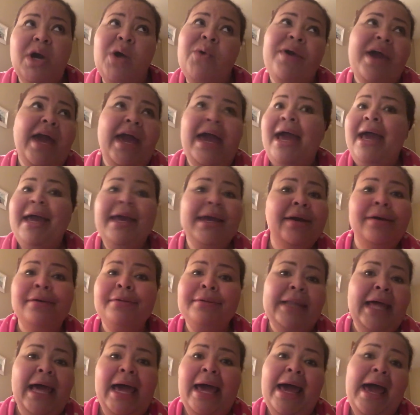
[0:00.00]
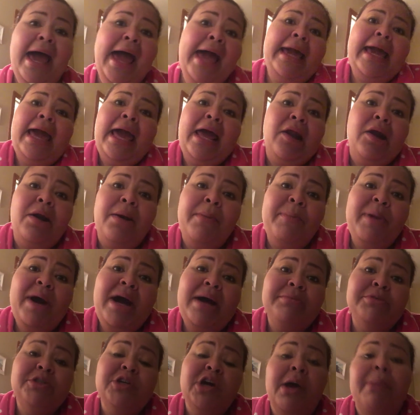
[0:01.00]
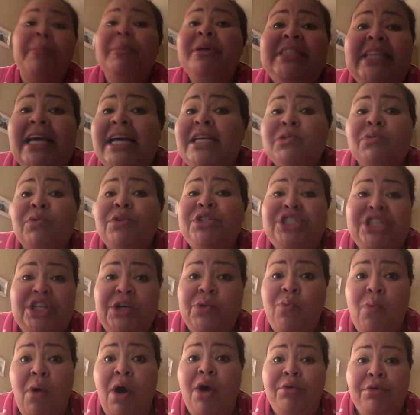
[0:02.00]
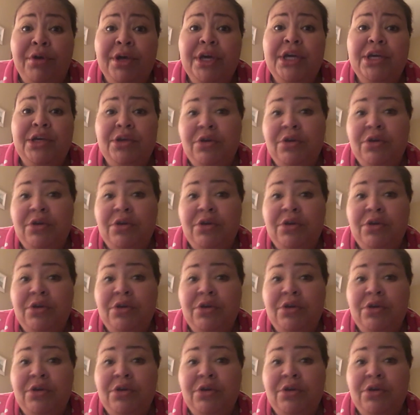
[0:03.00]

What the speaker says: Okay, I ain't gonna lie, I got her a Pop-Tart, but that's what she wanted.